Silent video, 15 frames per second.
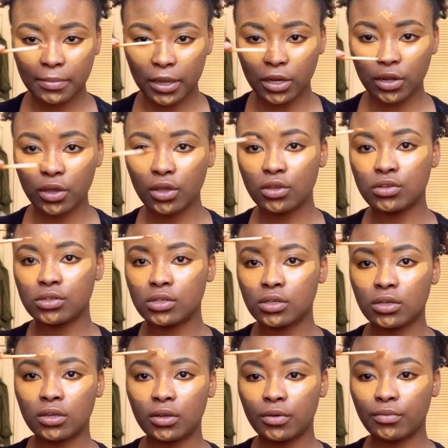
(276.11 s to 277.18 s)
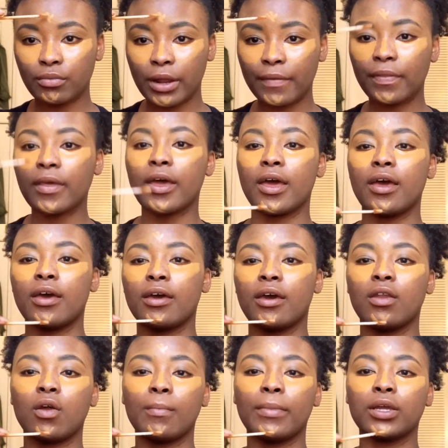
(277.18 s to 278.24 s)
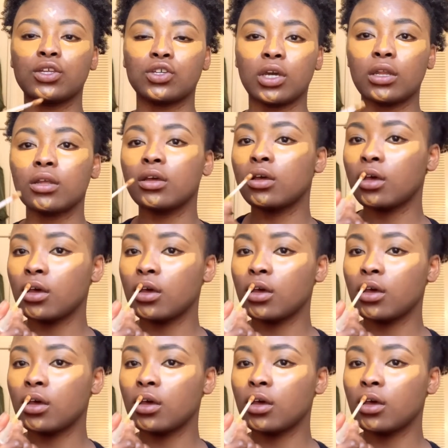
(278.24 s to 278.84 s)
my nose, right there, and on my chin.